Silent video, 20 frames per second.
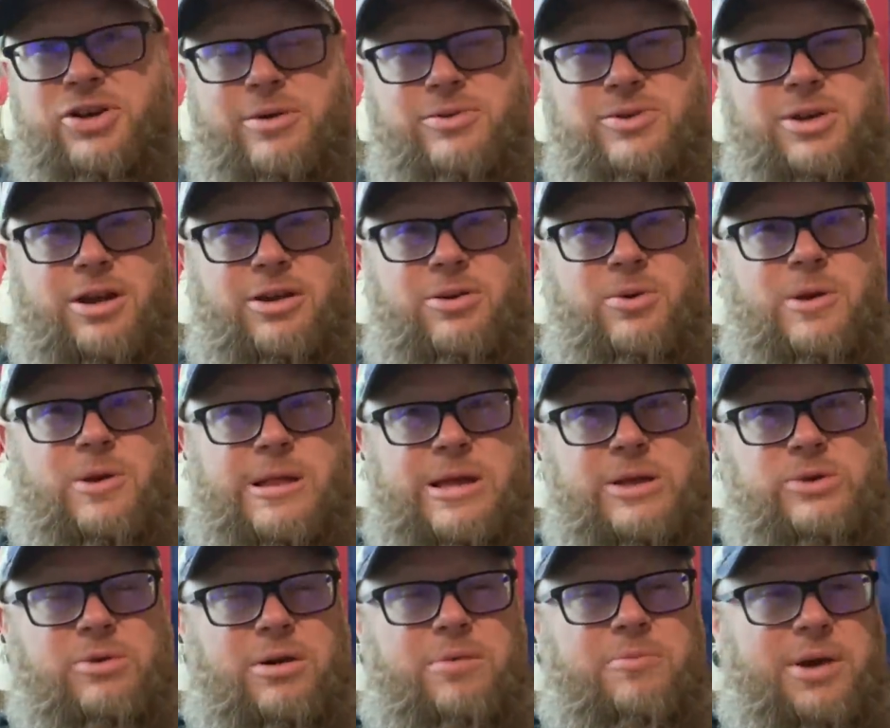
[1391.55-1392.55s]
I was going to do it in
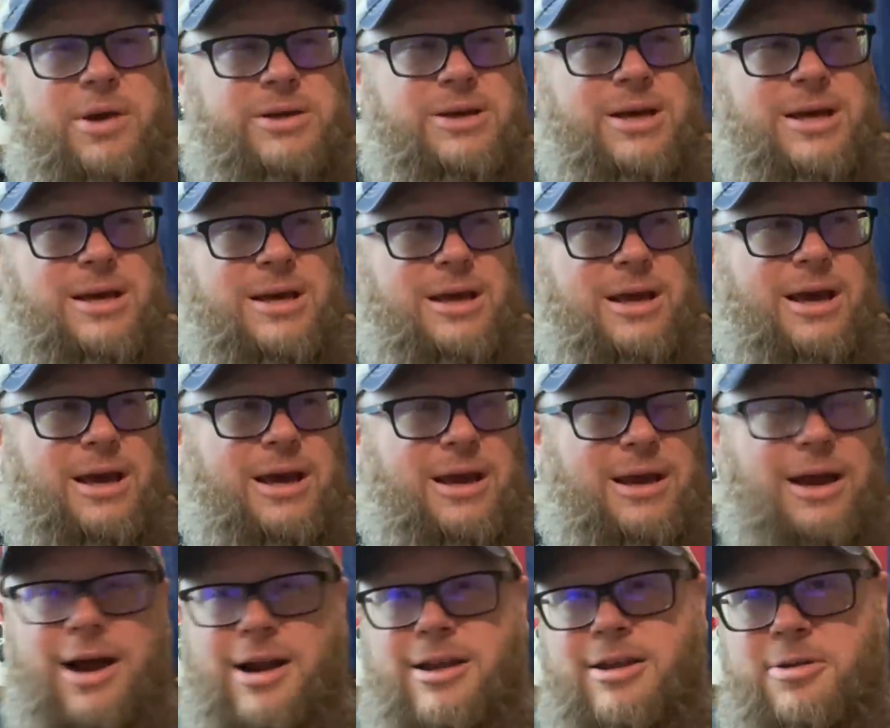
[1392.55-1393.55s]
this one, but it
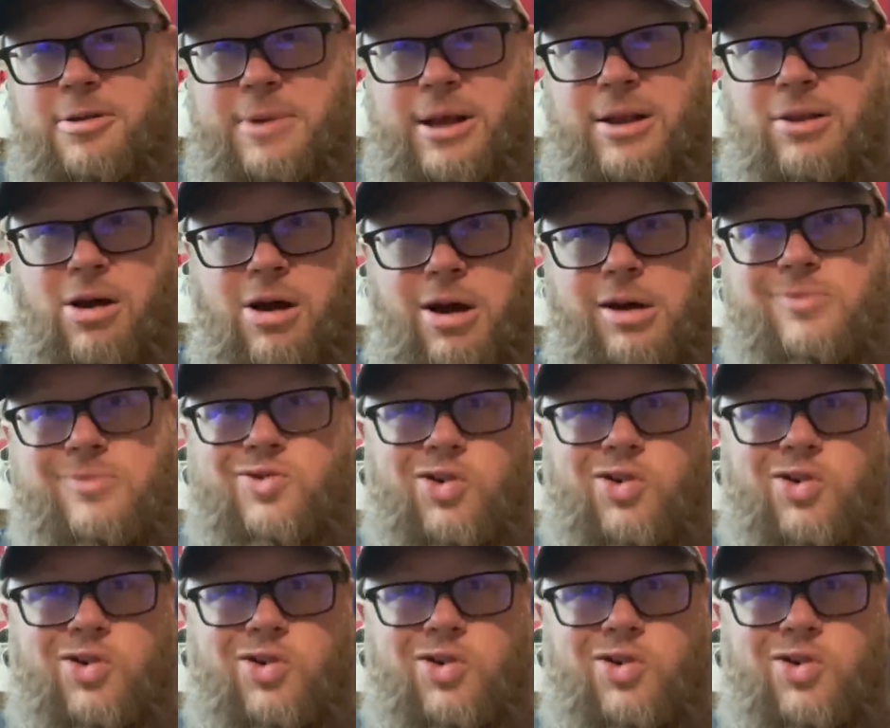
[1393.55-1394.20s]
got a little bit long.